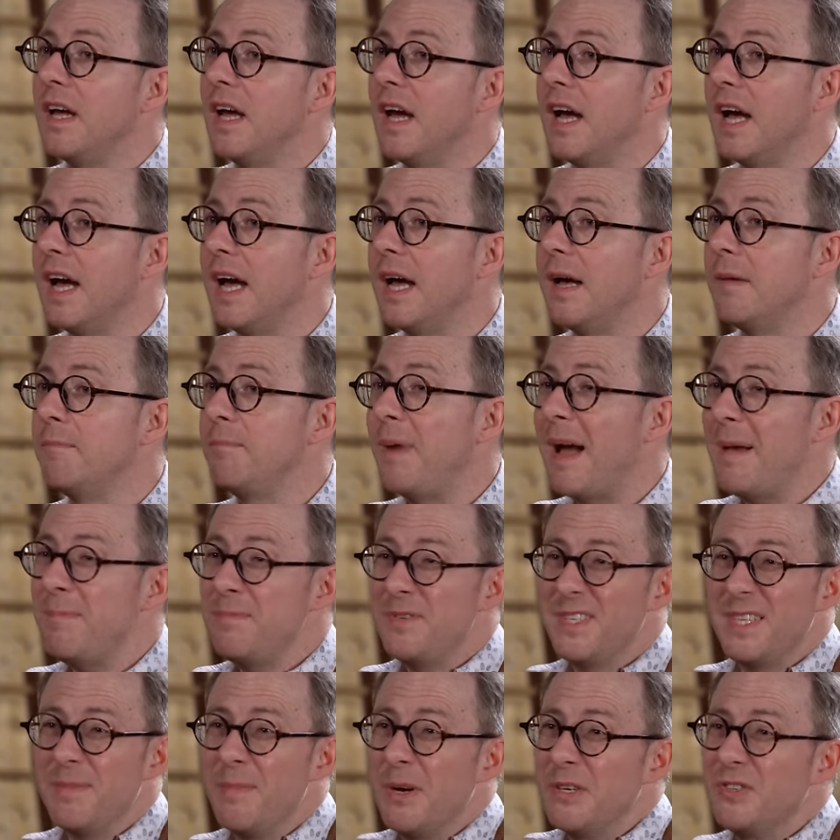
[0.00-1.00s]

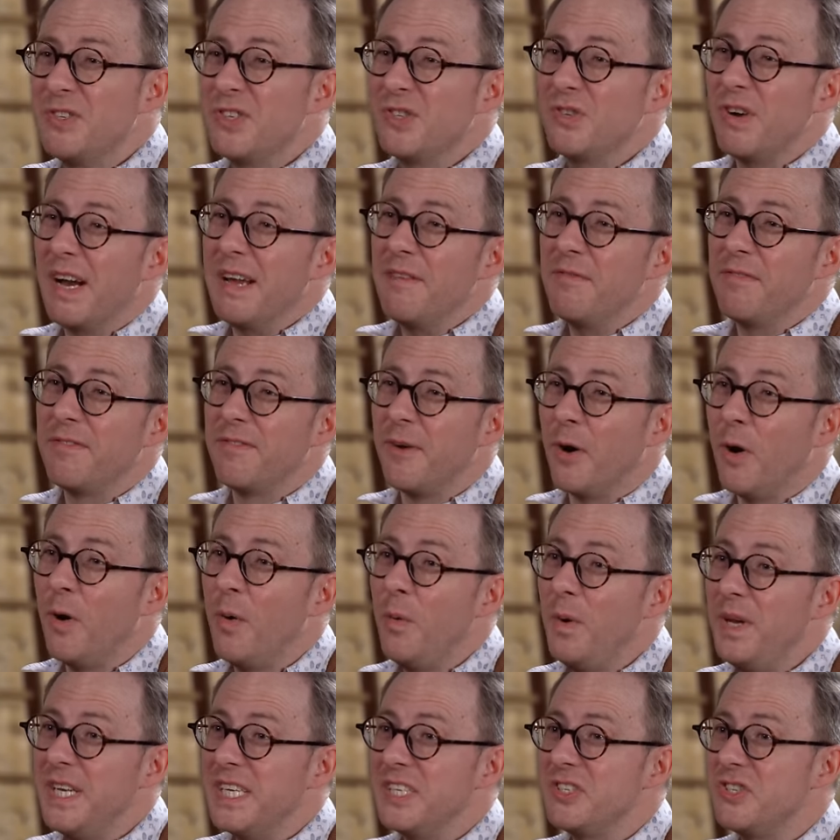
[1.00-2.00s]
Perhaps the most
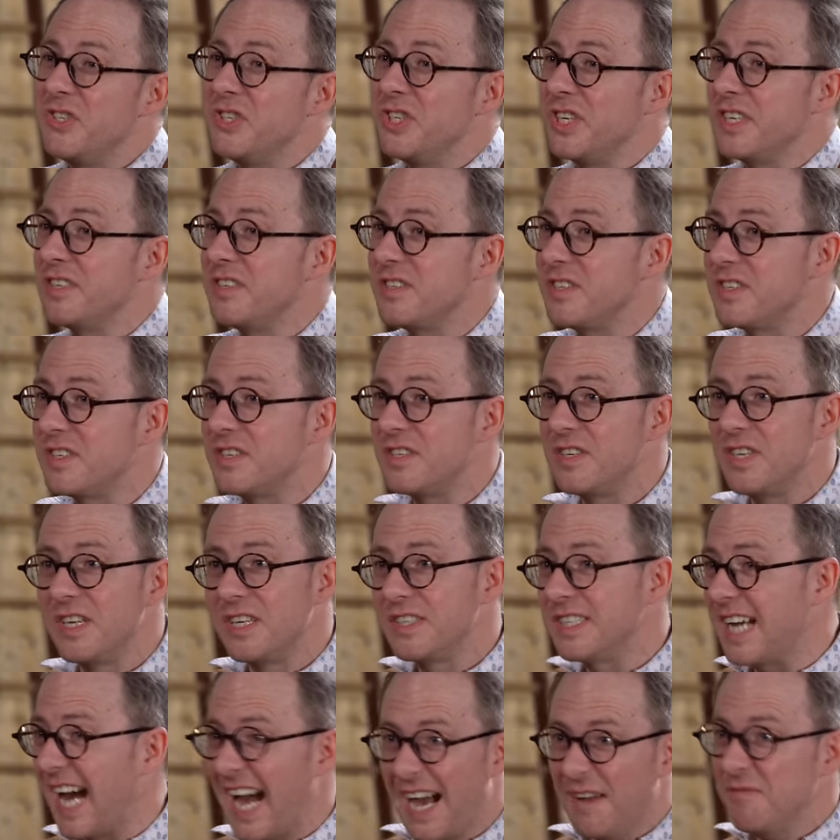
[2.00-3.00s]
straightforward is just
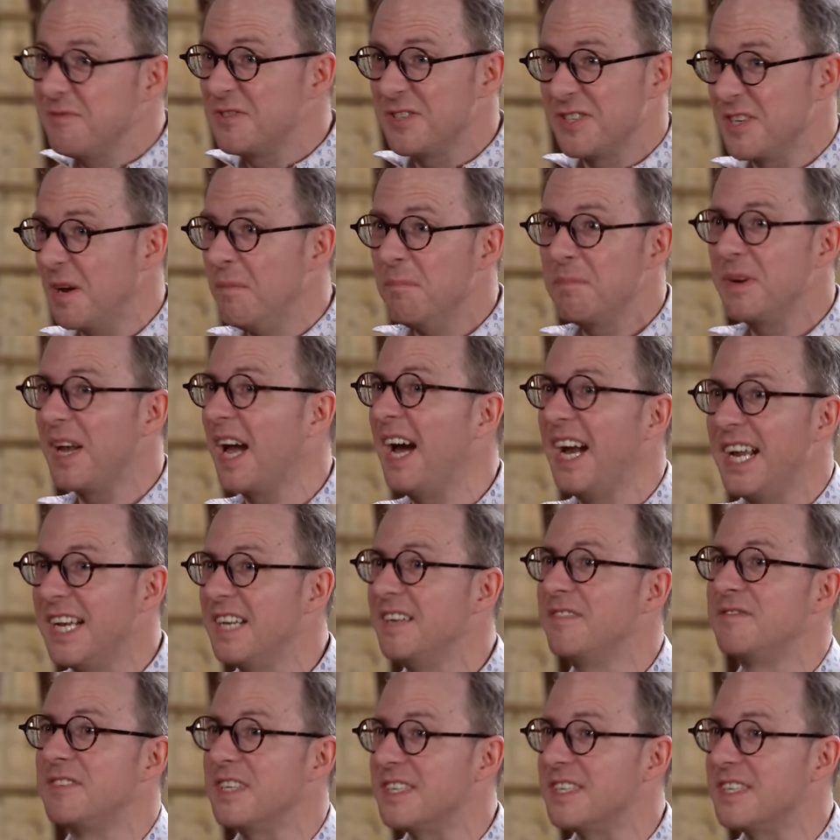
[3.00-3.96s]
to have some kind of